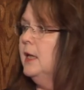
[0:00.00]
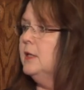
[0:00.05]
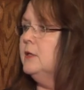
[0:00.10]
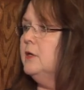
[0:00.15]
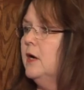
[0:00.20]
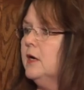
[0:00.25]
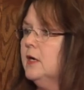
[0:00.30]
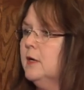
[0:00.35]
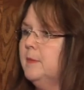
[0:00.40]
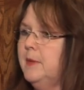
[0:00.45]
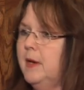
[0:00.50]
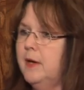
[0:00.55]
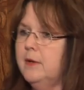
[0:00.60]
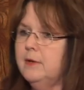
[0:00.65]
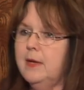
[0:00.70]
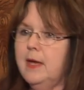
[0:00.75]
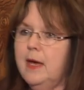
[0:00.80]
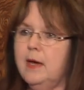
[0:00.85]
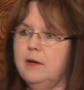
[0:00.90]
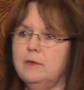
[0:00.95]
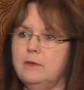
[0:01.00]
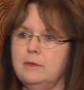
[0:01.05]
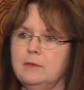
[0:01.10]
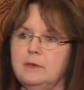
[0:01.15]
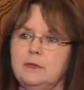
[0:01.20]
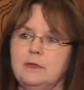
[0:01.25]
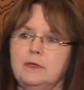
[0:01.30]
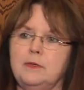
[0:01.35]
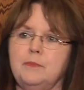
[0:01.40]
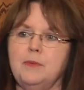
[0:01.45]
talk about how
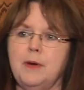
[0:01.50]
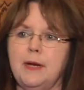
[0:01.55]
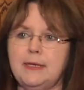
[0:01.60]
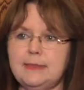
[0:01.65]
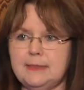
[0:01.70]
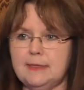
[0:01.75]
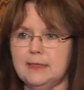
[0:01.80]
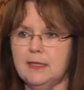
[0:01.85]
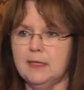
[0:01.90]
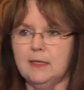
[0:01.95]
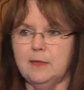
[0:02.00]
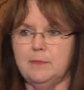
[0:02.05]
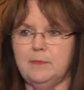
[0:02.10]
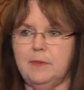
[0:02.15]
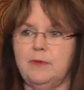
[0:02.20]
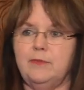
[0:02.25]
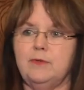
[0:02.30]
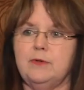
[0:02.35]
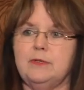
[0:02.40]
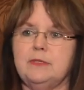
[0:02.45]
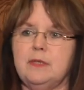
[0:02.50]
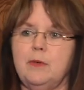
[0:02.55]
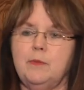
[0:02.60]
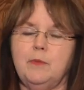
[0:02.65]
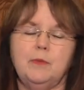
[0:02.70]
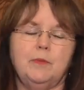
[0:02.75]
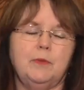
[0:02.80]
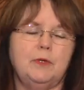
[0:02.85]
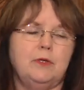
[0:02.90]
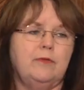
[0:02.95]
depressing it can be for
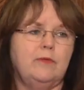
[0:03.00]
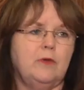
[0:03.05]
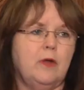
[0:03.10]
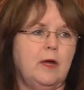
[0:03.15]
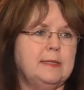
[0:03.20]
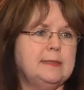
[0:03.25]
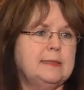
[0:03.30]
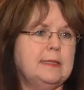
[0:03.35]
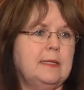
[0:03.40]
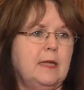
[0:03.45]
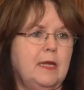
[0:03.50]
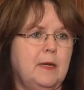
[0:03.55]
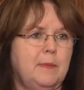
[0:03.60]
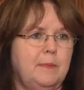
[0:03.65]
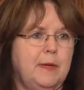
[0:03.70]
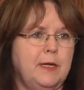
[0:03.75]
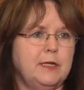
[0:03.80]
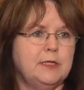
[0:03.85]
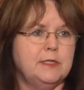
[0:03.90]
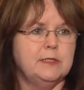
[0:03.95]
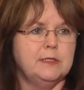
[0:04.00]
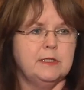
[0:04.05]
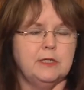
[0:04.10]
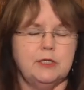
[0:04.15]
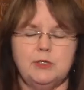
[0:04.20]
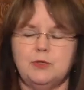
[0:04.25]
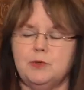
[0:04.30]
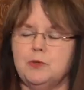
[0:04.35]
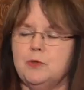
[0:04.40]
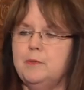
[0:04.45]
someone when you've lost a lot of patients in a
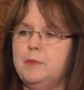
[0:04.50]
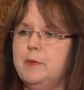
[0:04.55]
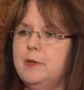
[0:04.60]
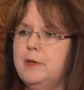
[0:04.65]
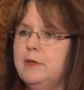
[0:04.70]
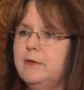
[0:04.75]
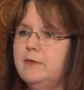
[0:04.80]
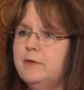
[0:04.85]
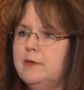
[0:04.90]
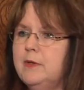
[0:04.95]
short period of